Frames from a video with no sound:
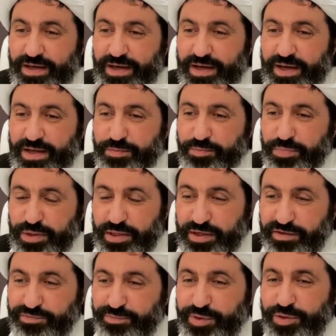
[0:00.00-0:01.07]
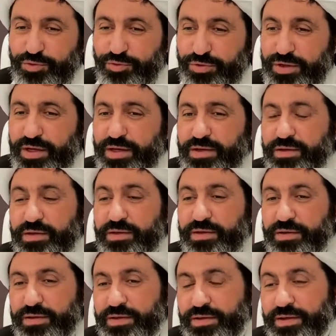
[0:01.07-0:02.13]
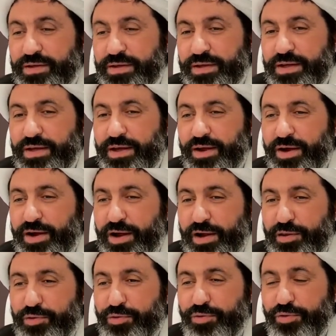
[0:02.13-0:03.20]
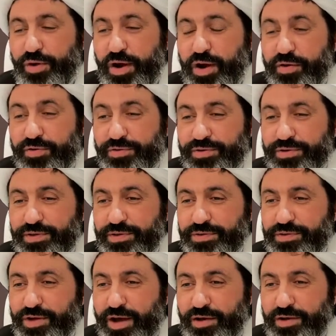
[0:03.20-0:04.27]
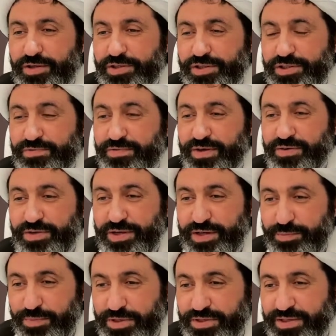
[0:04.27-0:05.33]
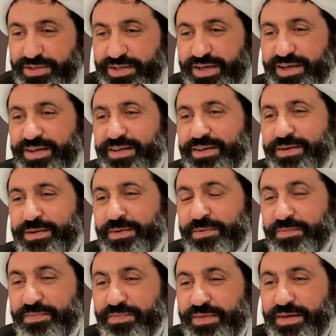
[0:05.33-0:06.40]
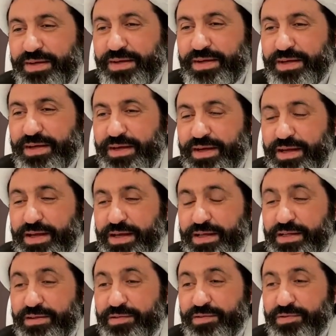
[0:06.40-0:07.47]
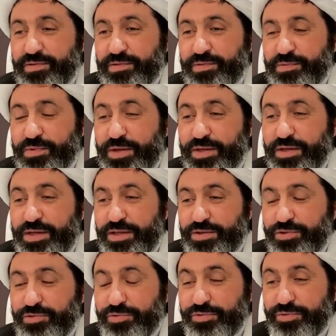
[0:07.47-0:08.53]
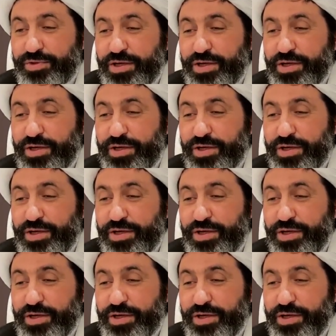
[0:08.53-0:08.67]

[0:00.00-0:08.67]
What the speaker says: And believe me, today, although our knowledge is very limited and we need to